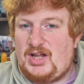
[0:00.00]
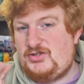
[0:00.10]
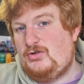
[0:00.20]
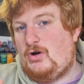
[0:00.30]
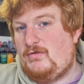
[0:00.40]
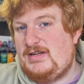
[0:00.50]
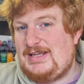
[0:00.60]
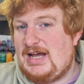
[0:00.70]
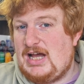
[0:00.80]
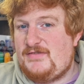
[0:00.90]
I do already
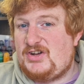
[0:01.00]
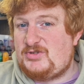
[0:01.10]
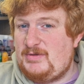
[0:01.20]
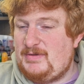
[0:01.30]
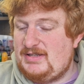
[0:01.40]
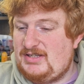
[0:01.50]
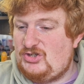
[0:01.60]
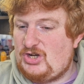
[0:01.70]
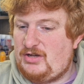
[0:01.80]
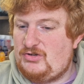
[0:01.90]
have a speed painting
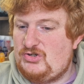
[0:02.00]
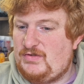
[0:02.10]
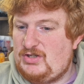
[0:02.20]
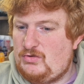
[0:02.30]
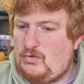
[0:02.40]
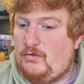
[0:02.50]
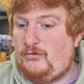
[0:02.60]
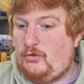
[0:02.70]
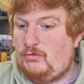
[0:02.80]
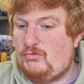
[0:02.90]
challenge video
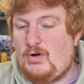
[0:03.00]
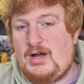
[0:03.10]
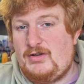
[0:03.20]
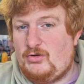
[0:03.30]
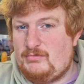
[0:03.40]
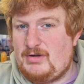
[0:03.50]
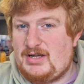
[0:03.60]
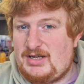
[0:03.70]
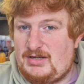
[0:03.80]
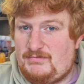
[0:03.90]
for Rohan on
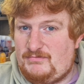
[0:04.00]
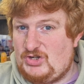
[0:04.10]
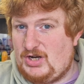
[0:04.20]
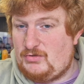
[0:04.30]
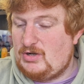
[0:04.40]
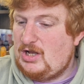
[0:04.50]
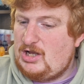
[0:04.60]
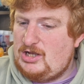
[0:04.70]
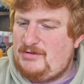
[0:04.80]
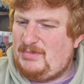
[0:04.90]
my channel,
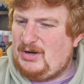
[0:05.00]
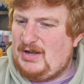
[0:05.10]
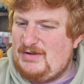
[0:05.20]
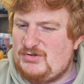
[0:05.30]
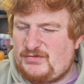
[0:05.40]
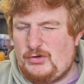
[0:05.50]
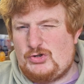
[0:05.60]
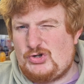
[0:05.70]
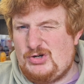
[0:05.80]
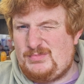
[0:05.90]
but it was foot
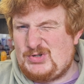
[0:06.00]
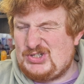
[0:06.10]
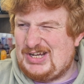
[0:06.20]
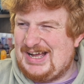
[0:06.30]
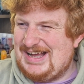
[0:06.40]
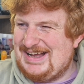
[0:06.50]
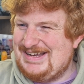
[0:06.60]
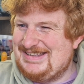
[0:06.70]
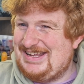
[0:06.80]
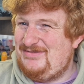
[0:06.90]
troops
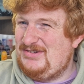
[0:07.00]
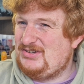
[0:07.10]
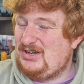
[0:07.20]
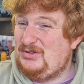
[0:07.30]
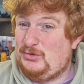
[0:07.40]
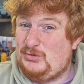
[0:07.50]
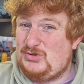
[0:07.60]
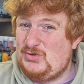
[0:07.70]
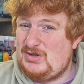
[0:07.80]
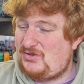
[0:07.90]
and it was, I don't know,
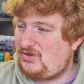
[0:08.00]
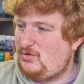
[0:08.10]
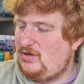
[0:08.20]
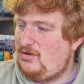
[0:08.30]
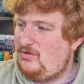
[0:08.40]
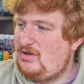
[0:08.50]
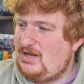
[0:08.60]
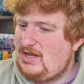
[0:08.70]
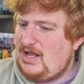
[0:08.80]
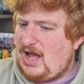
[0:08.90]
2 years ago now.
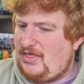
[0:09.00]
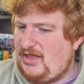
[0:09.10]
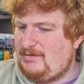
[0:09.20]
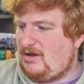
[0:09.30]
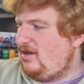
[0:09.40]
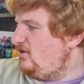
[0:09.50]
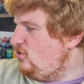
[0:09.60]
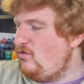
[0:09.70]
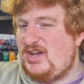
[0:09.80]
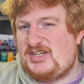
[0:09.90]
I think my
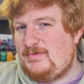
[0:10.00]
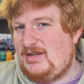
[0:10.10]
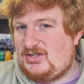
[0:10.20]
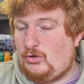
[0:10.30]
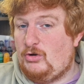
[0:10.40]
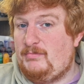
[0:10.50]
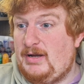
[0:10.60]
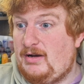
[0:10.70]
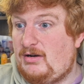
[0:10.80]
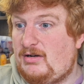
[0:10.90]
new recipe is a lot
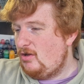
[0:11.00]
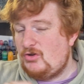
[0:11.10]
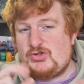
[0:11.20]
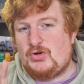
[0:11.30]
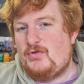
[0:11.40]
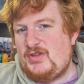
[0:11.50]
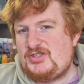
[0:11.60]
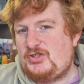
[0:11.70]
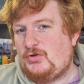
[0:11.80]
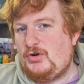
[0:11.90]
better. So this
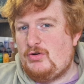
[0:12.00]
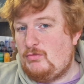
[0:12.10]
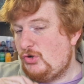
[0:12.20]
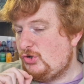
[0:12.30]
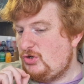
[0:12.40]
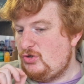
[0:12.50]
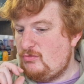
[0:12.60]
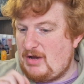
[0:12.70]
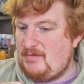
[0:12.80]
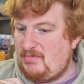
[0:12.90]
tutorial will show you
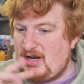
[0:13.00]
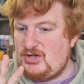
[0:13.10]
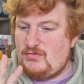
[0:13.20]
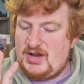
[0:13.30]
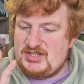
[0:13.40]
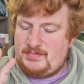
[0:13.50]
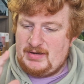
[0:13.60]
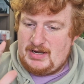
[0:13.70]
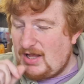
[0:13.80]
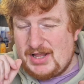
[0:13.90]
my brand new
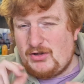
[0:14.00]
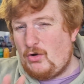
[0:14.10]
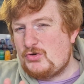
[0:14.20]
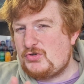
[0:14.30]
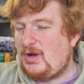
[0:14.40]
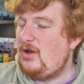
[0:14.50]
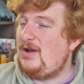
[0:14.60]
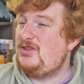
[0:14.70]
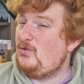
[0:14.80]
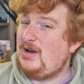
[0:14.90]
recipe and also how I
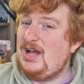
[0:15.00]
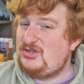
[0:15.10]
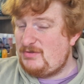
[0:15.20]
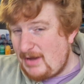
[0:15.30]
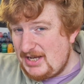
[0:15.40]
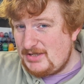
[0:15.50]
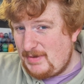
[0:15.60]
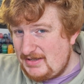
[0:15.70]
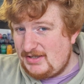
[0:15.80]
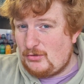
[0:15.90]
don't actually mind
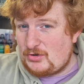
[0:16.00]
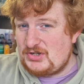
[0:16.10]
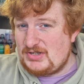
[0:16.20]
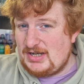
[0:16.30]
painting horses